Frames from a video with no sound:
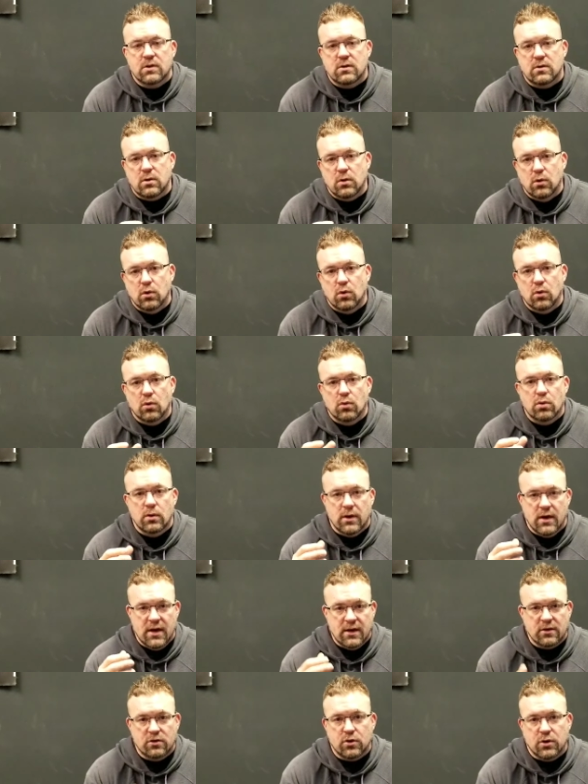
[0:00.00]
to
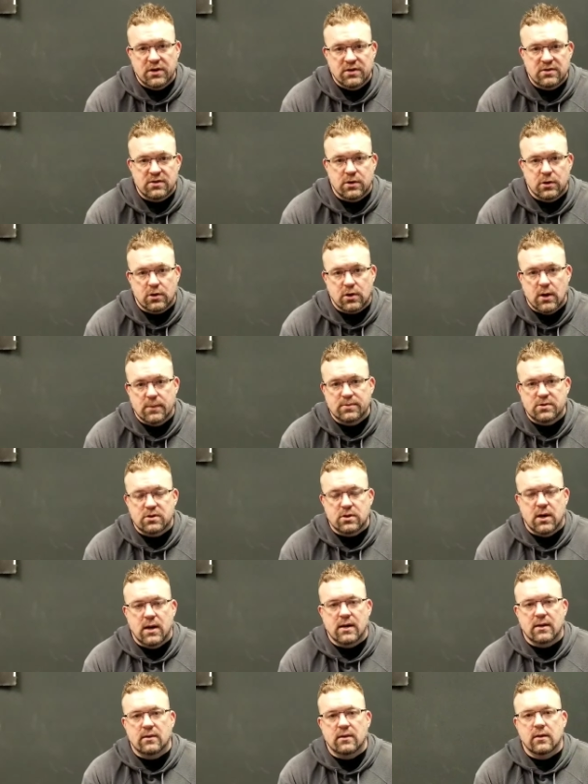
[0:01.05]
increase your grip
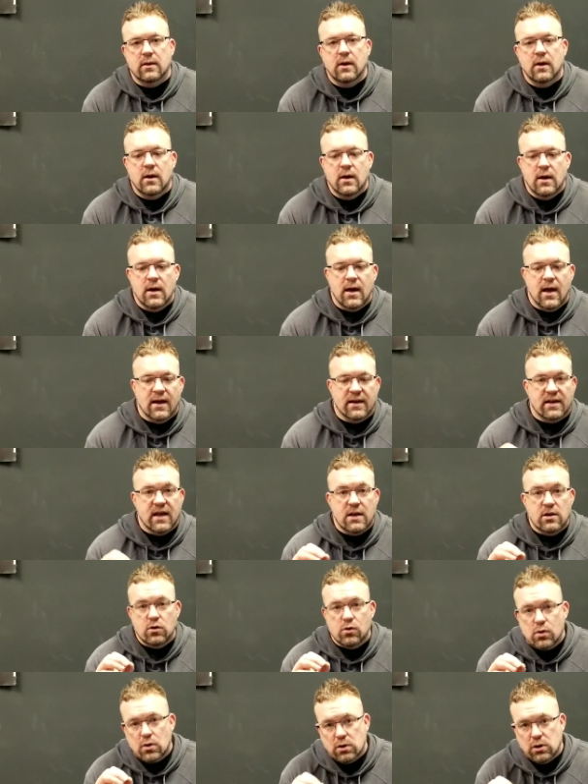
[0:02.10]
strength and get
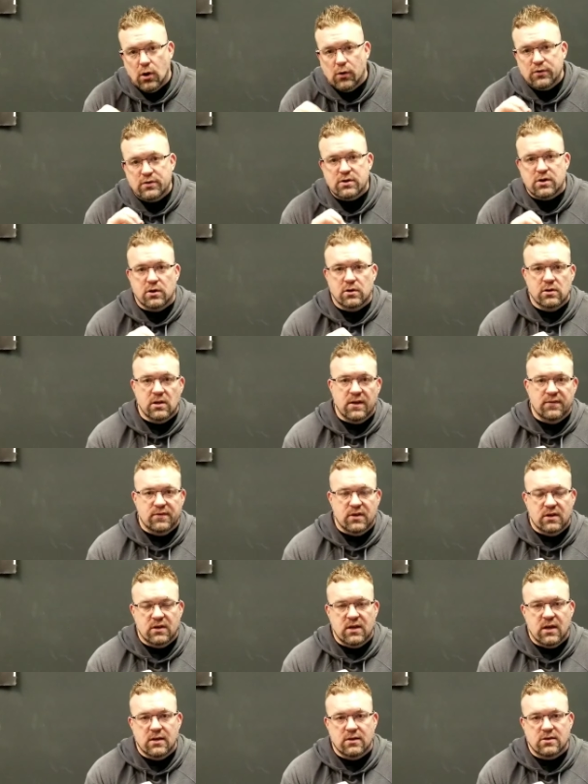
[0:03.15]
you closer to
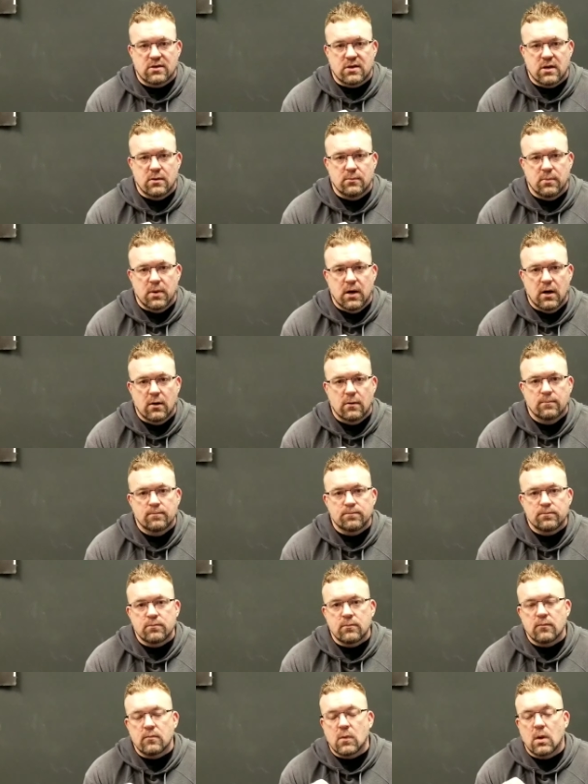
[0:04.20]
lifting the inch dumbbell,
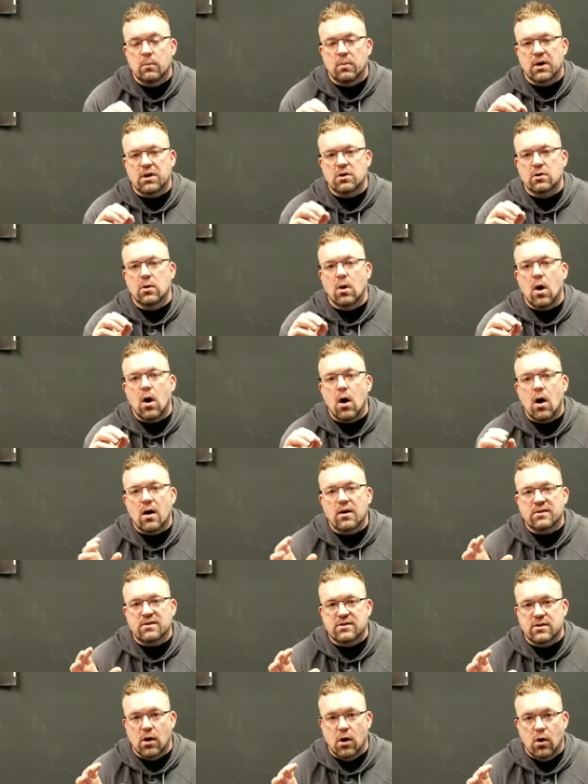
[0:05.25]
but you'll
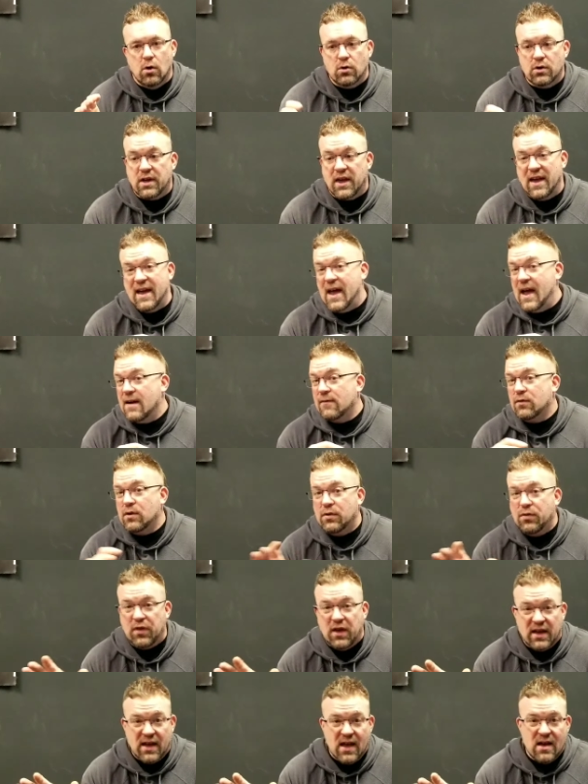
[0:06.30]
also get
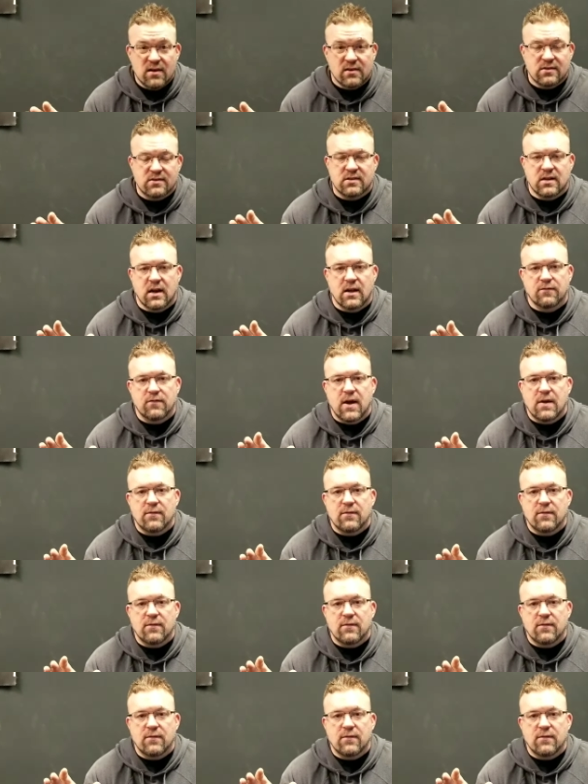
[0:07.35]
everything else that I've